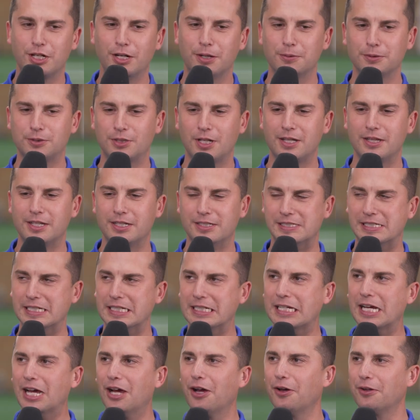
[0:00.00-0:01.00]
year, it was on the
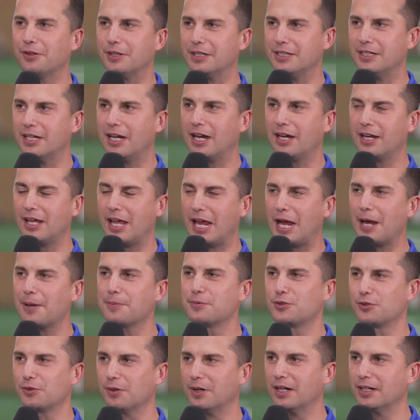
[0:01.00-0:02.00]
DL that you had a
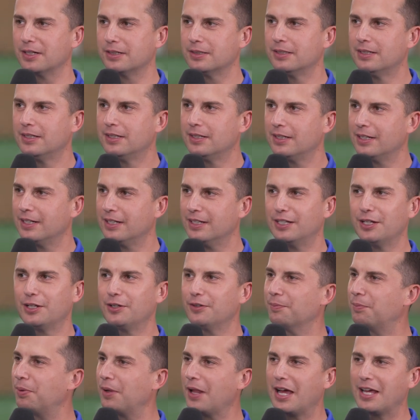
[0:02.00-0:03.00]
hamstring. You didn't
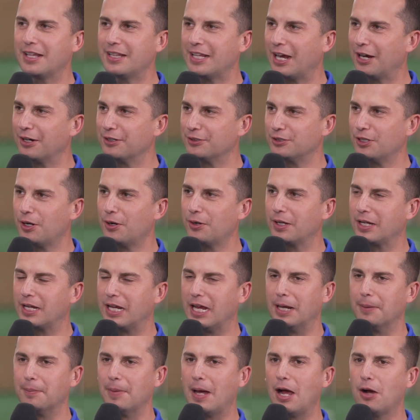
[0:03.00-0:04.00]
play in the Arizona
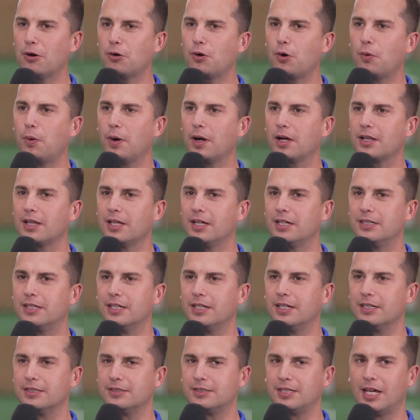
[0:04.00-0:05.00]
game. How quickly
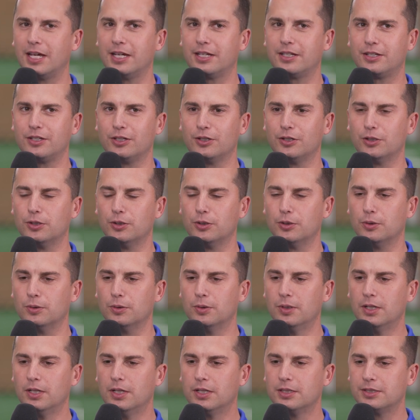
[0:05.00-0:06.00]
did it take you
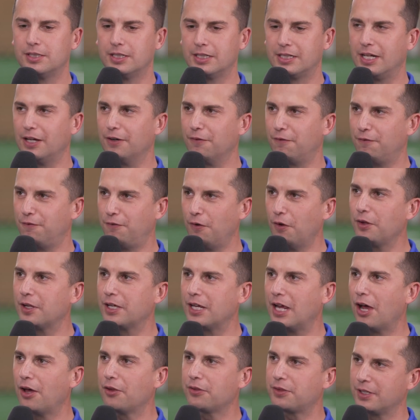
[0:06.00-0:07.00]
to get fully
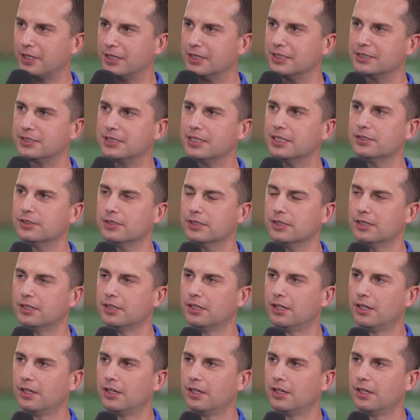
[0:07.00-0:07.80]
healthy in the season?